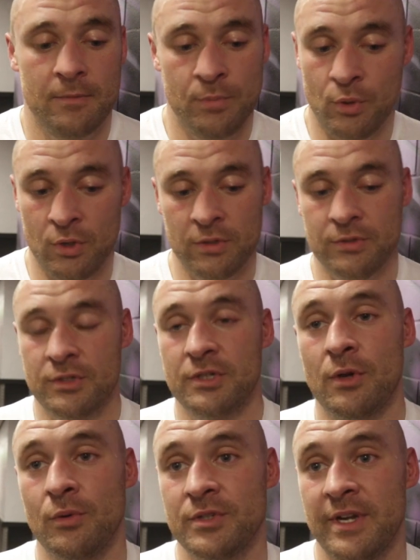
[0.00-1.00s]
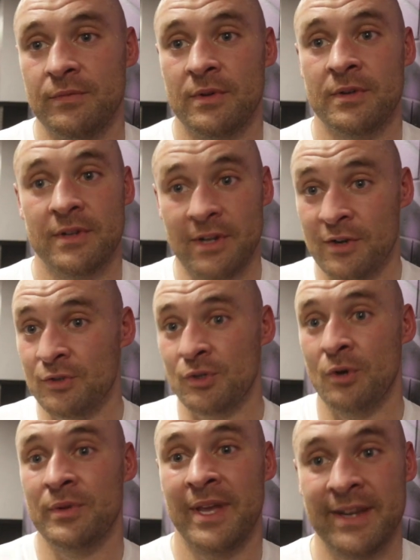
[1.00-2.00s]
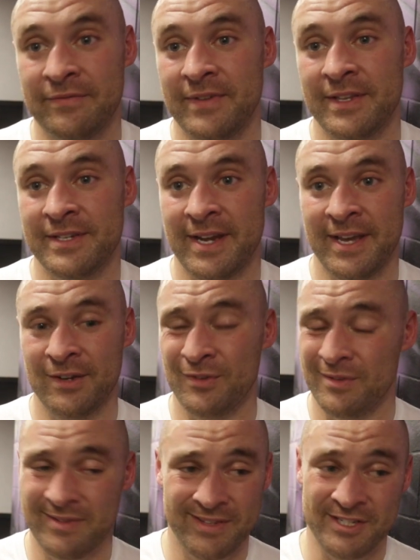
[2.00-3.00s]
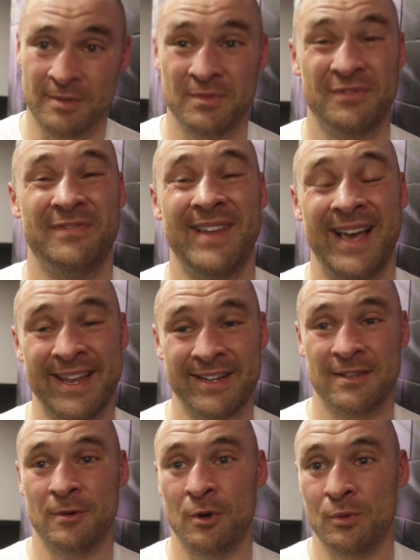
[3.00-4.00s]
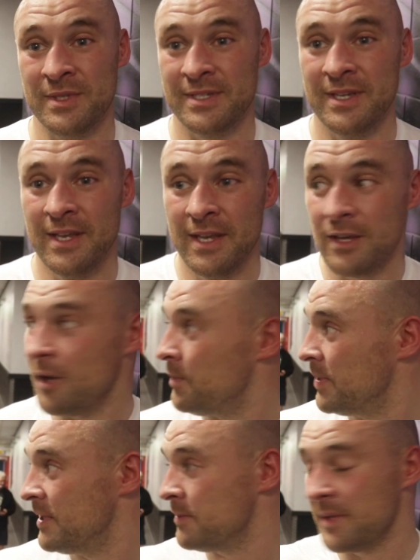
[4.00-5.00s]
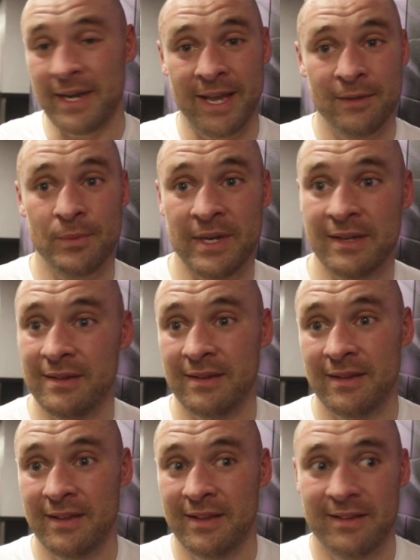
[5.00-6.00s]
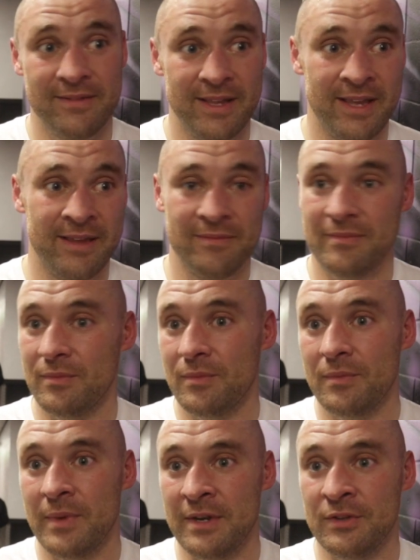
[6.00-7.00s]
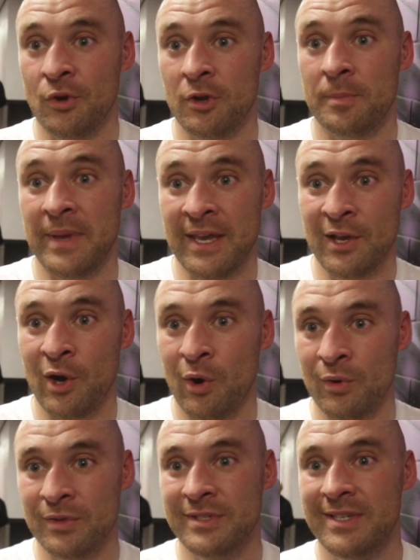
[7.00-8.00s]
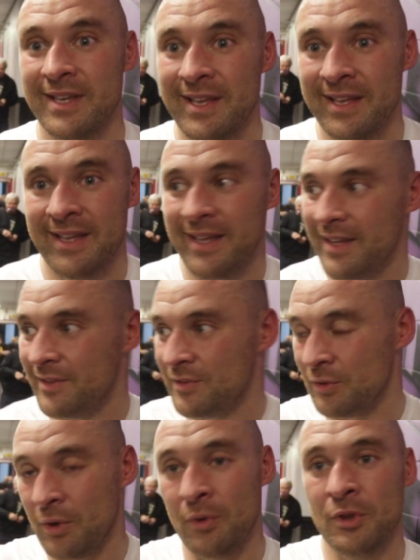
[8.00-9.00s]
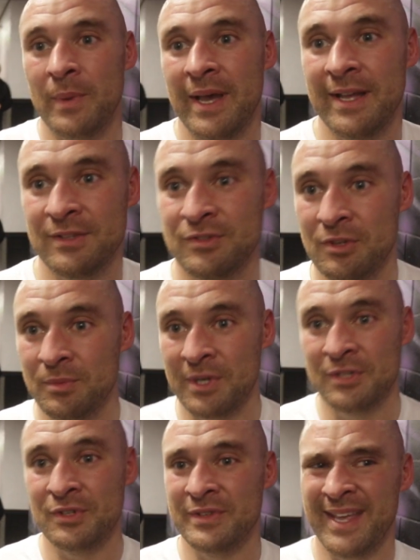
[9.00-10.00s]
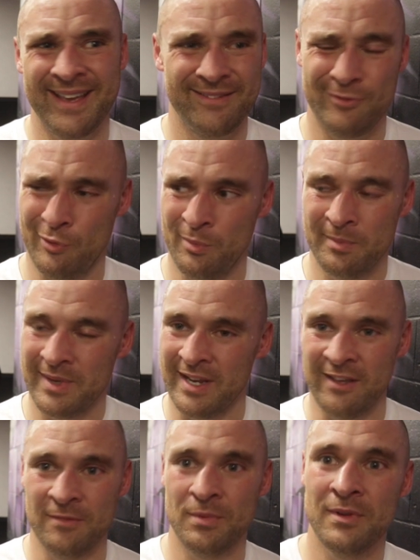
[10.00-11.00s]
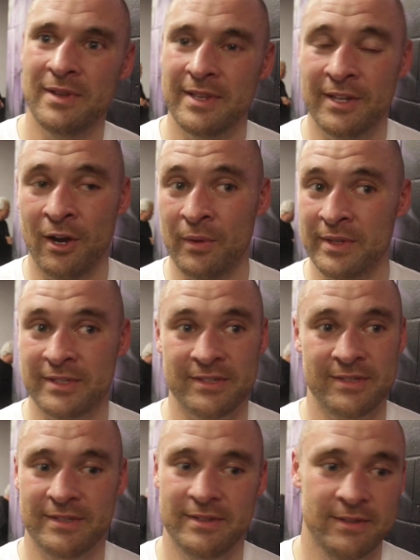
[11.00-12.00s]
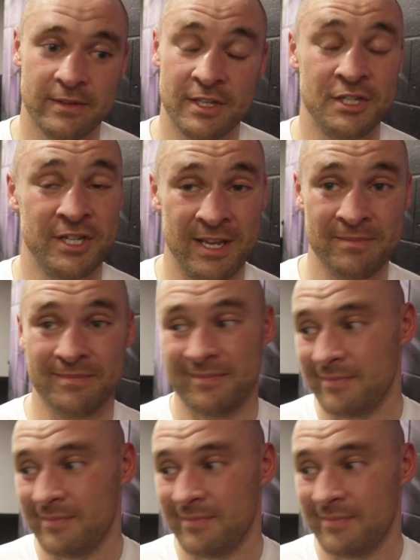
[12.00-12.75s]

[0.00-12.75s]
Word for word: Paul's coaching everyone on his own there in the triangle. The gym's flying at the moment. Got Peter McGrail winning, uh, winning European gold, to go in the world, doing what he's done there. Unbelievable. You know, it's the gym.